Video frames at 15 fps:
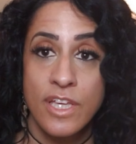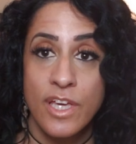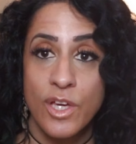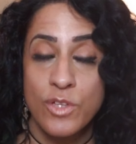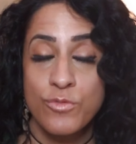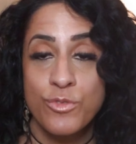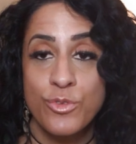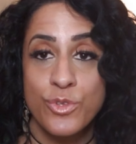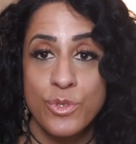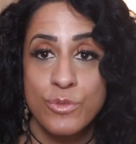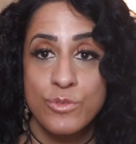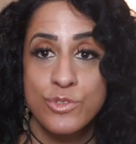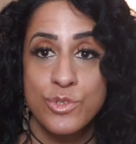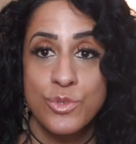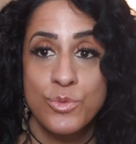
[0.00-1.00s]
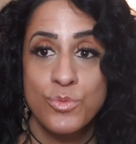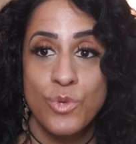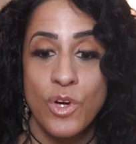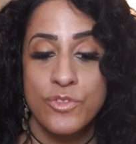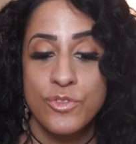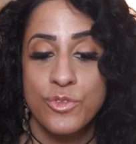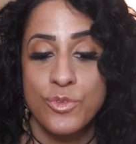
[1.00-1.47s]
And for those who
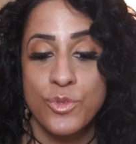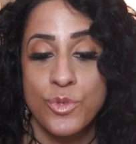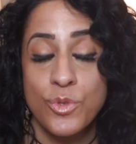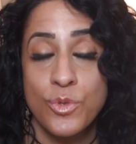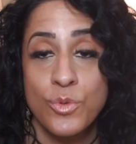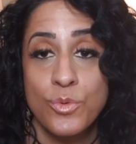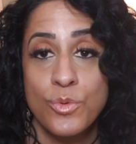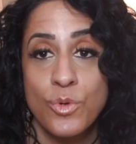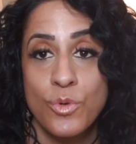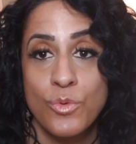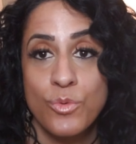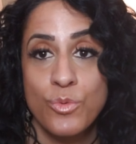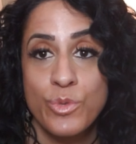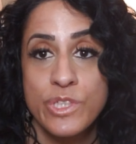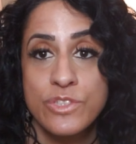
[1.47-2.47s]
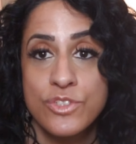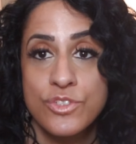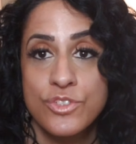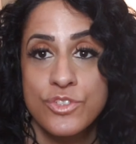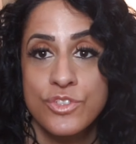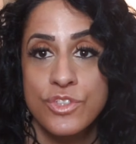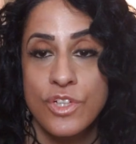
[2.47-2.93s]
want to know
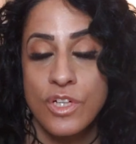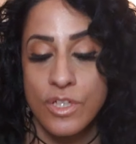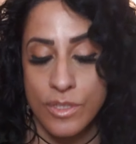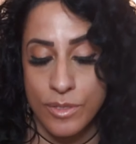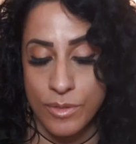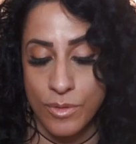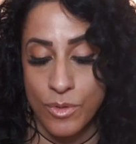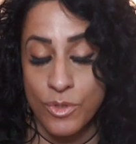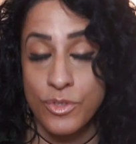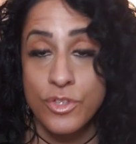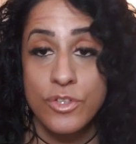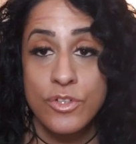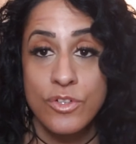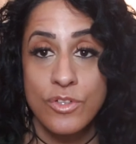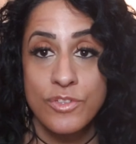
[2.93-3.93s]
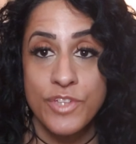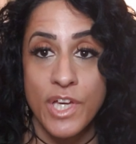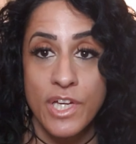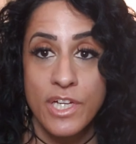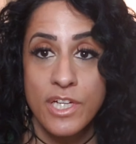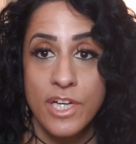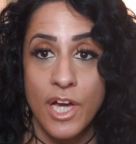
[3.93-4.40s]
which oracle
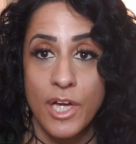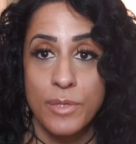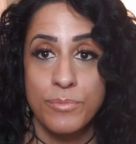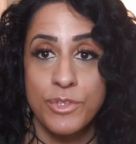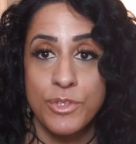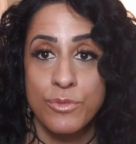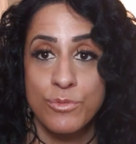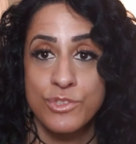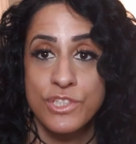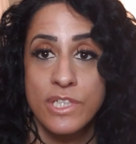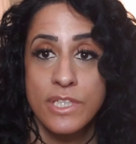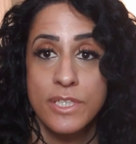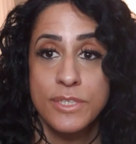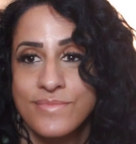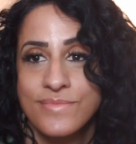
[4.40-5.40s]
deck I'm using,